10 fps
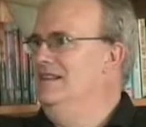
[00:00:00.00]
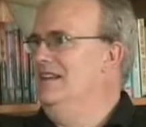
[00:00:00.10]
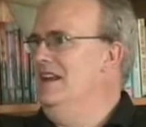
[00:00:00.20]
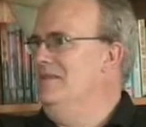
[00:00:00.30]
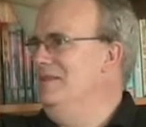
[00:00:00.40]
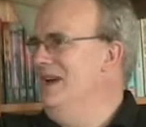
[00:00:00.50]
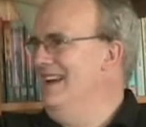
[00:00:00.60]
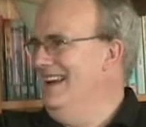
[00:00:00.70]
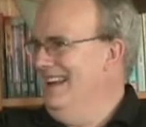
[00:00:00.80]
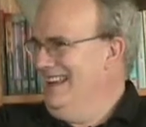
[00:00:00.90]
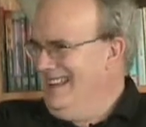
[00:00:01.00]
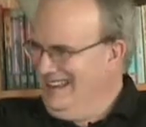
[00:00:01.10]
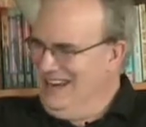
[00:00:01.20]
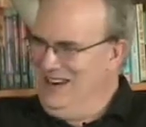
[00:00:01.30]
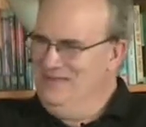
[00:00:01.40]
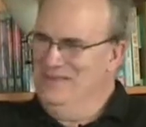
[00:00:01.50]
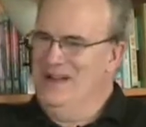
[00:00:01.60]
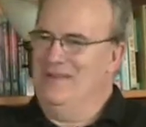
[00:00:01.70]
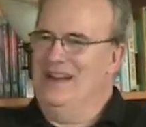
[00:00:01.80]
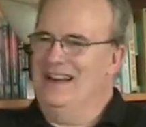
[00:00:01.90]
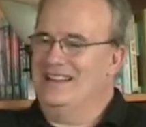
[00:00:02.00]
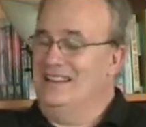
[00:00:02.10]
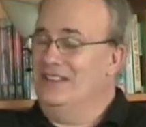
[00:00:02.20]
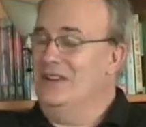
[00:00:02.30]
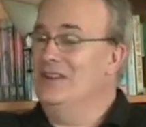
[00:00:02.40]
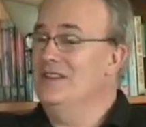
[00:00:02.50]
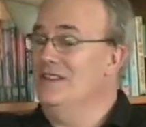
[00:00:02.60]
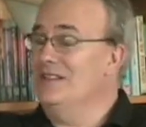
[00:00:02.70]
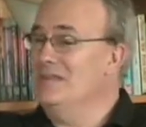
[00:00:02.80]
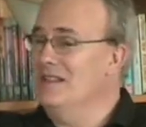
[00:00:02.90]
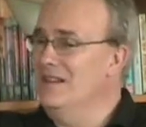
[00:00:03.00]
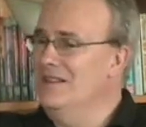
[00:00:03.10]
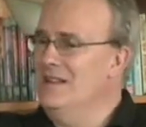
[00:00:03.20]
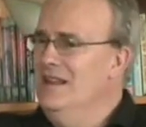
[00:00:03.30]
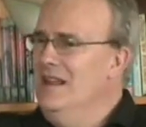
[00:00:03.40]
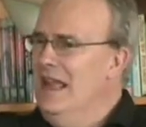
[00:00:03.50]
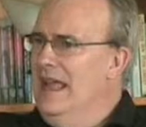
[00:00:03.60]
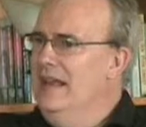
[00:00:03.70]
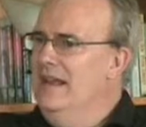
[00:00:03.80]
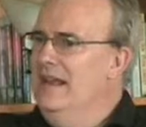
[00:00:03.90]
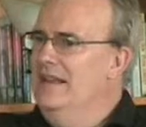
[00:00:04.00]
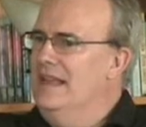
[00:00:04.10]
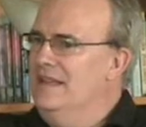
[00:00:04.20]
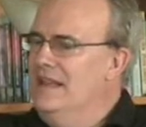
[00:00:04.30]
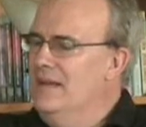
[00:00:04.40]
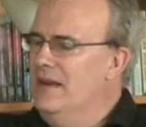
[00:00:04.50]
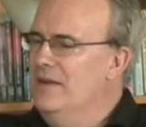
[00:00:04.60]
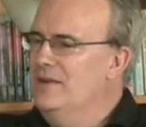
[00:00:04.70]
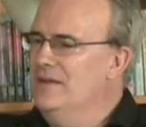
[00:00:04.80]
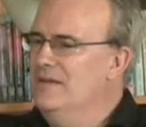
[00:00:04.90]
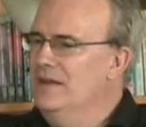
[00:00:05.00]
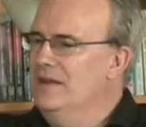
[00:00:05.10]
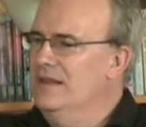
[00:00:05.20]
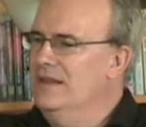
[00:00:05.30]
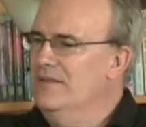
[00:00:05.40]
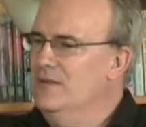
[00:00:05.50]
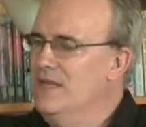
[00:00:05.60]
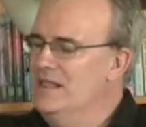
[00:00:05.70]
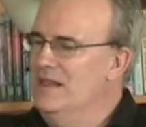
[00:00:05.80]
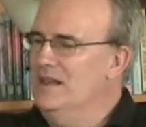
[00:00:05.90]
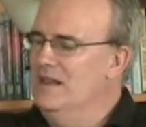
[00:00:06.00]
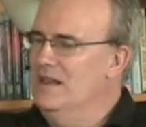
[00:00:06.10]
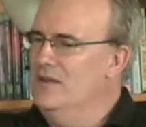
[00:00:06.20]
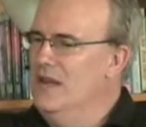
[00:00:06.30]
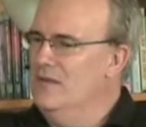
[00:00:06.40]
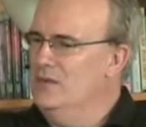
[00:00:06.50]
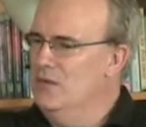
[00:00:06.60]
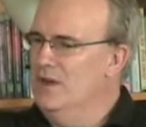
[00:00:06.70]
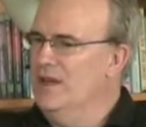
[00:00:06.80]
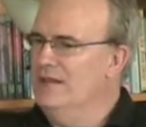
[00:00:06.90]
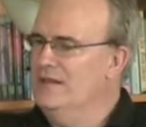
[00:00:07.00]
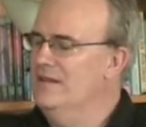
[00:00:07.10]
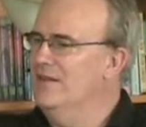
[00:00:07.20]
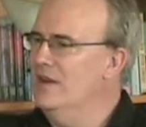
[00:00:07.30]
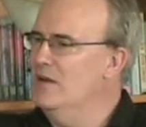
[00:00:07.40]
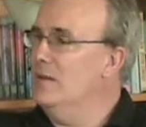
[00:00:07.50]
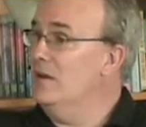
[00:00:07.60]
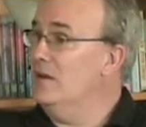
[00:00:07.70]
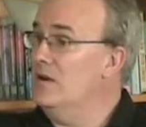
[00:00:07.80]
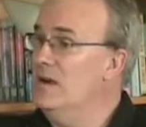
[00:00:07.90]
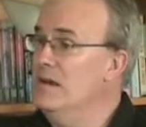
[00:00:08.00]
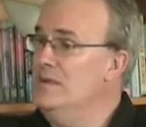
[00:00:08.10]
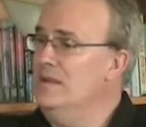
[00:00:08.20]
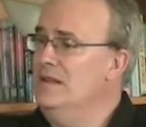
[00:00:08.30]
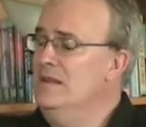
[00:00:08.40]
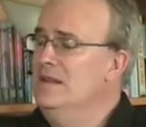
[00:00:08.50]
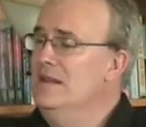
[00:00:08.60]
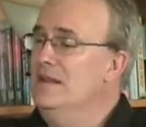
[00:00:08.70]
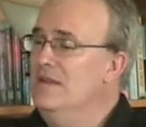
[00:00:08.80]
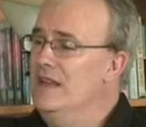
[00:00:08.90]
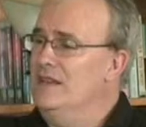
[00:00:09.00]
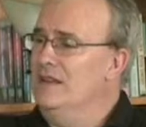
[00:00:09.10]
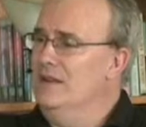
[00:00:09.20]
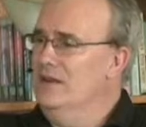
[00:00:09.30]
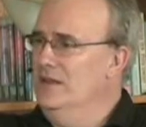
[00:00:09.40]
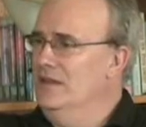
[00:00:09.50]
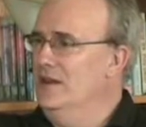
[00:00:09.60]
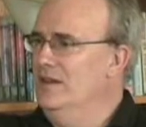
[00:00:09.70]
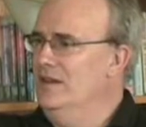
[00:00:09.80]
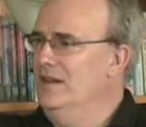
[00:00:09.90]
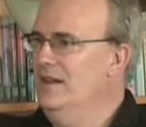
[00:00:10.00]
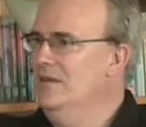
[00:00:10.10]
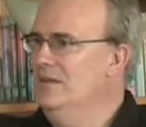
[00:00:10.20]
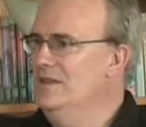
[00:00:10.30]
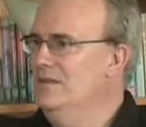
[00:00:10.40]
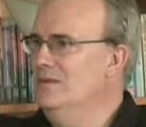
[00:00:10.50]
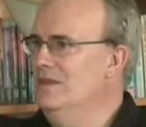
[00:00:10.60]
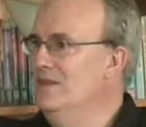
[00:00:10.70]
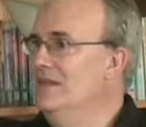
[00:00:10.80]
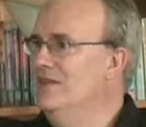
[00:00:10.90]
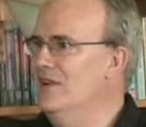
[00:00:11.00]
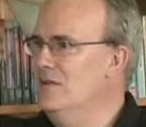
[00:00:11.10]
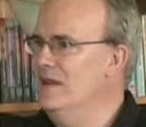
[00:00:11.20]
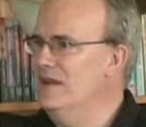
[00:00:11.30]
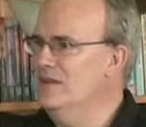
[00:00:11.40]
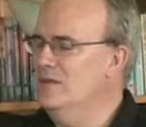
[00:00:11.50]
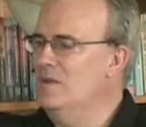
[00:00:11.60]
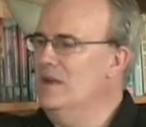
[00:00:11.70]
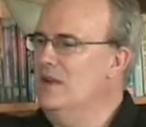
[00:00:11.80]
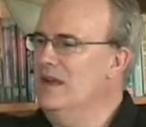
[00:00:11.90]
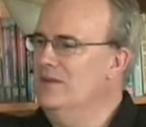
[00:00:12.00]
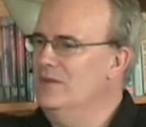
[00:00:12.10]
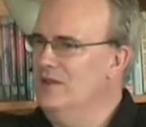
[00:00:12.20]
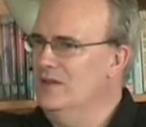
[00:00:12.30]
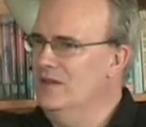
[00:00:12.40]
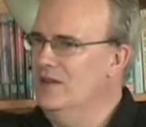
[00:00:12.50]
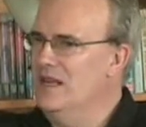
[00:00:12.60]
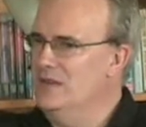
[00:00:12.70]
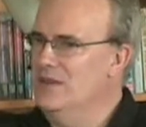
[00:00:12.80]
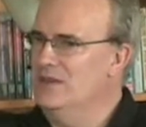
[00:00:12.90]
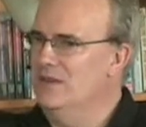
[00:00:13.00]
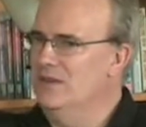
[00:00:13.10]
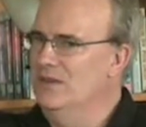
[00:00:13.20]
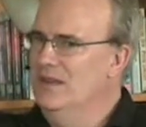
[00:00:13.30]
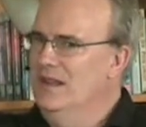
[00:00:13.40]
just came to my came to my mind. I said, "The Curious Eat Themselves." And at that time, I was uh, for my second novel, I was working as an environmental crimes investigator in the Arctic. I was living in Fairbanks, where my wife was going to graduate school,